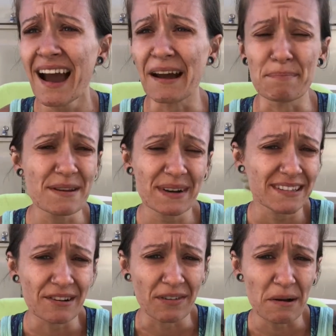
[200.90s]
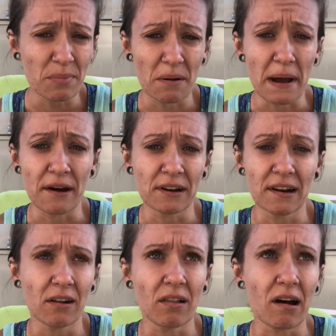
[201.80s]
beat myself up about it
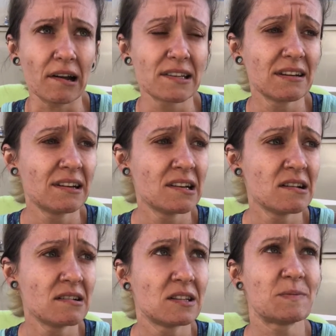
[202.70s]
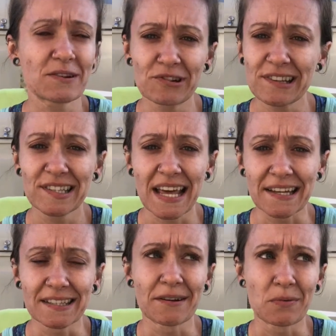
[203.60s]
a lot, especially this
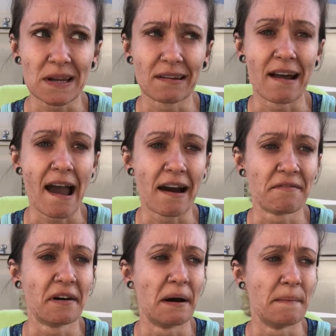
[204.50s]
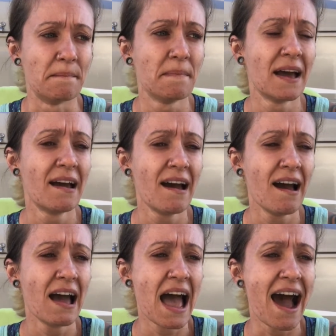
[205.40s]
last week and a half.
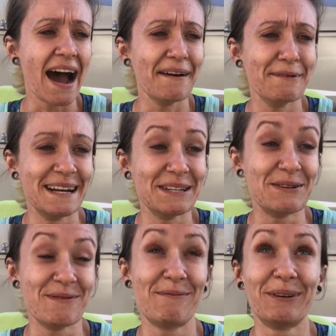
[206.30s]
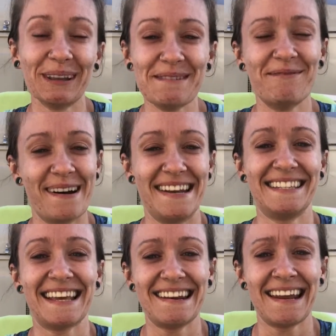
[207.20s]
I went to a really fun
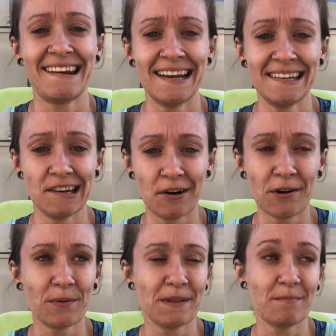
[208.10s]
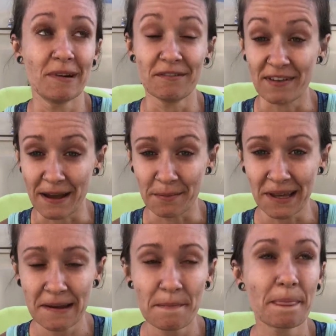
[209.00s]
Sunday night dinner with my
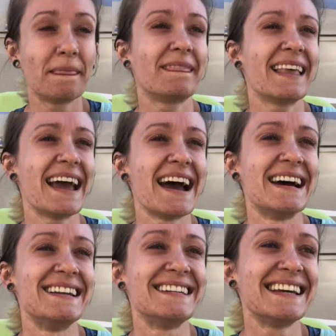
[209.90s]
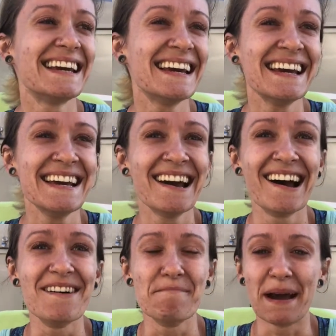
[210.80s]
family, and
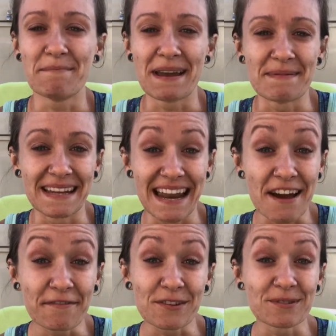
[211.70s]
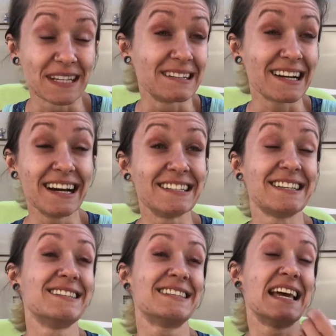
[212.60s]
my baby nephews and
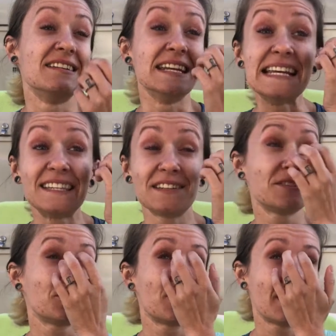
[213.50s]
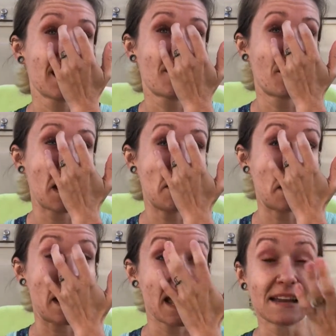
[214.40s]
cousins and nieces were there, and my
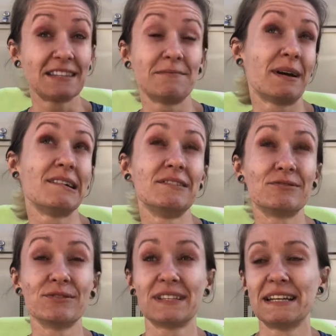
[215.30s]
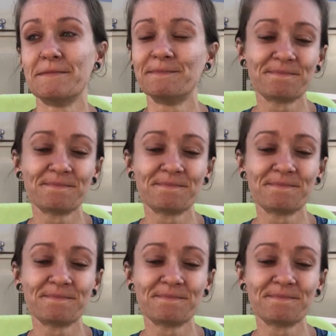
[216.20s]
aunts and my uncles, and